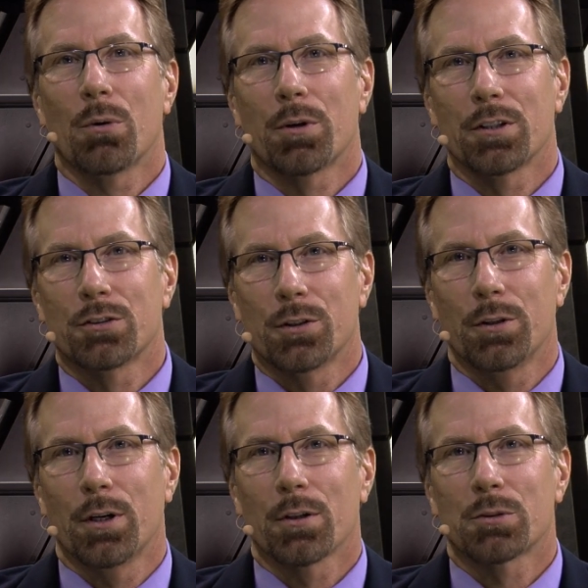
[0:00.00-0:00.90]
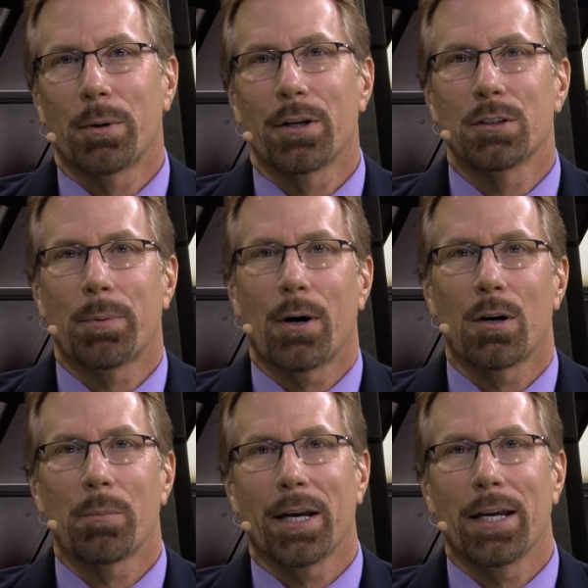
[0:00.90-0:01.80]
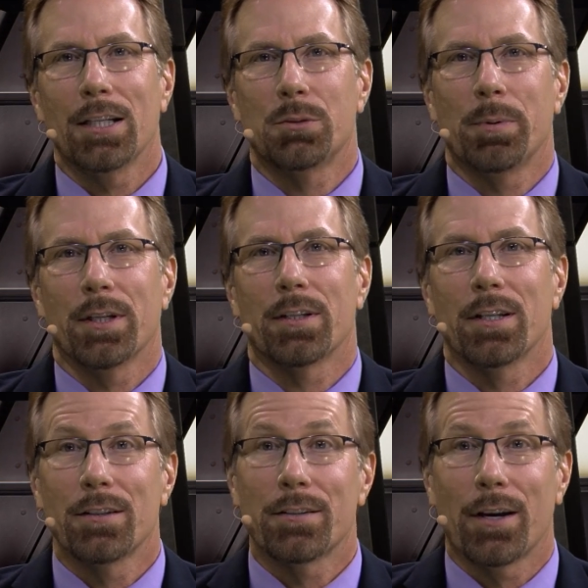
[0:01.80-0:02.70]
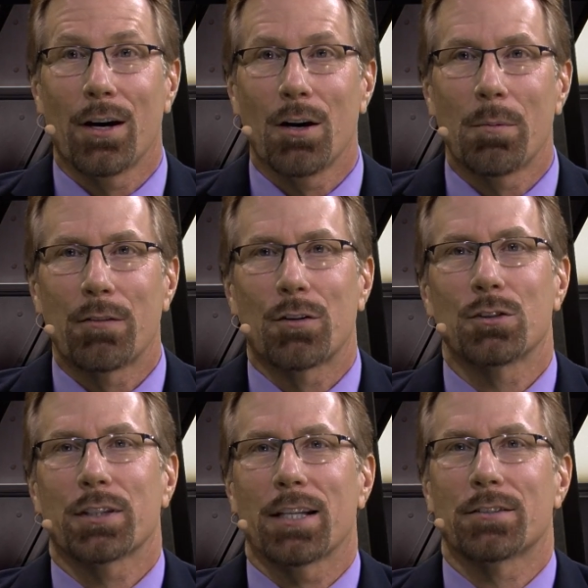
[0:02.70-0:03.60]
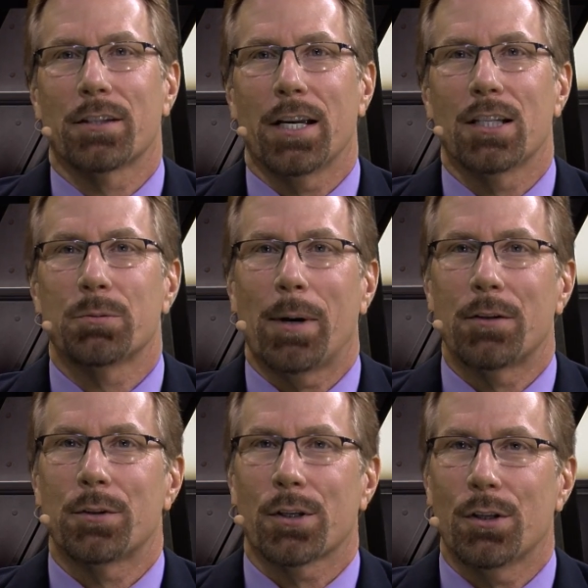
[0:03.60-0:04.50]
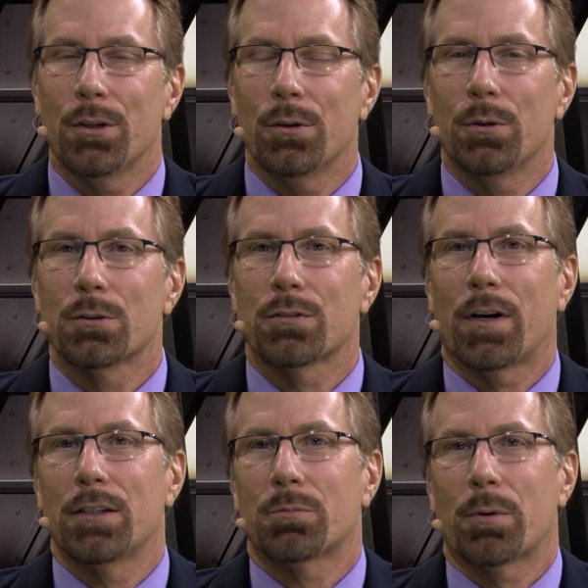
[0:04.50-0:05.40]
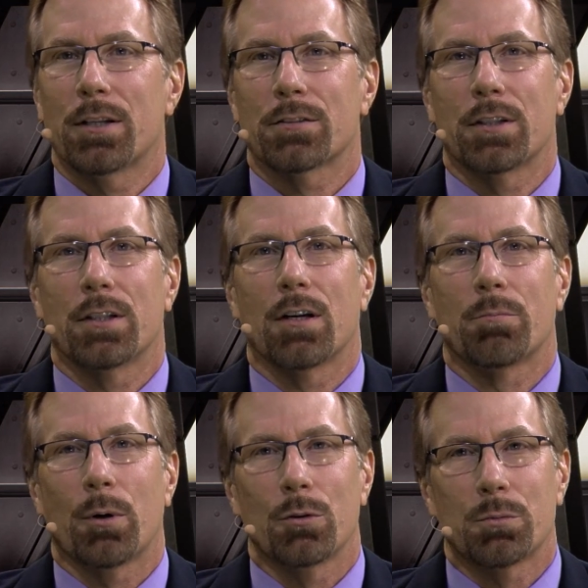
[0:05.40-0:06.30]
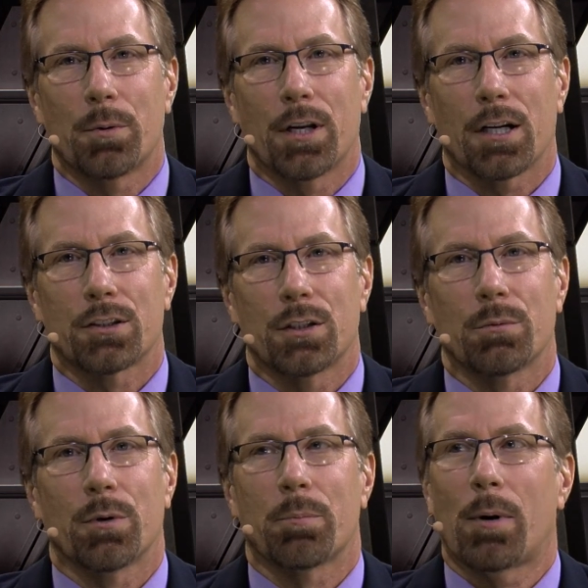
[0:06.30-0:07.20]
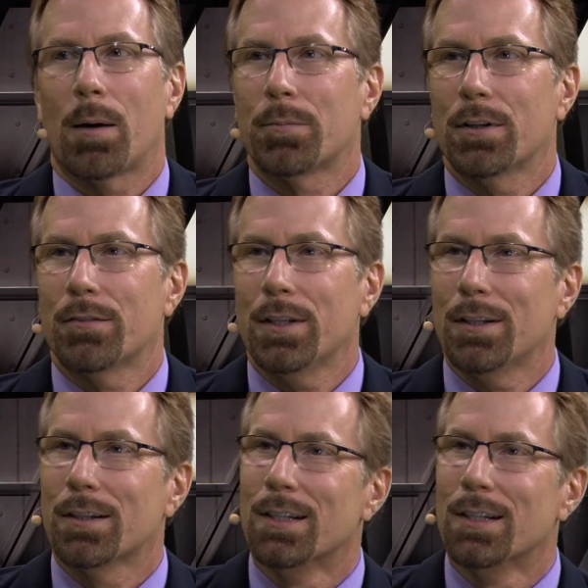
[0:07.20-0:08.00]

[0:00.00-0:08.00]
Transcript: We're in the studio experience powered by HP and Intel. My first guest of the day is Patrick Yew, who is the Vice President of Post Production with Pop TV.